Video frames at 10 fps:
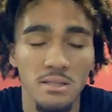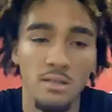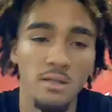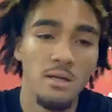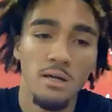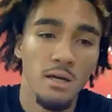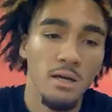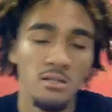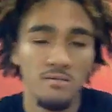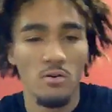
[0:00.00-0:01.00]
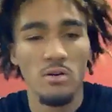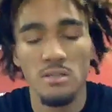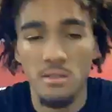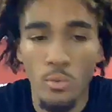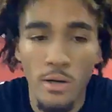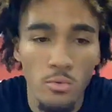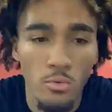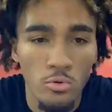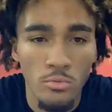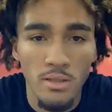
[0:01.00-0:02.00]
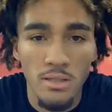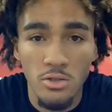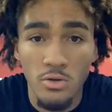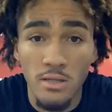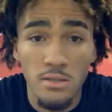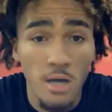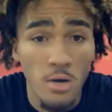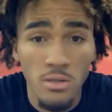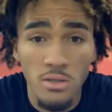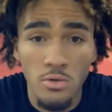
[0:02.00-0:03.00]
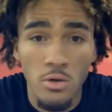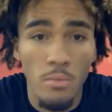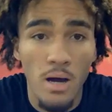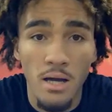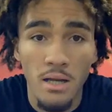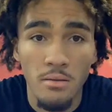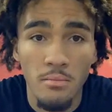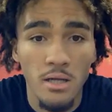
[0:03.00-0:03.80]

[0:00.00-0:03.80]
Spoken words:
And as far as in the weight room, he does a great job with us on our body,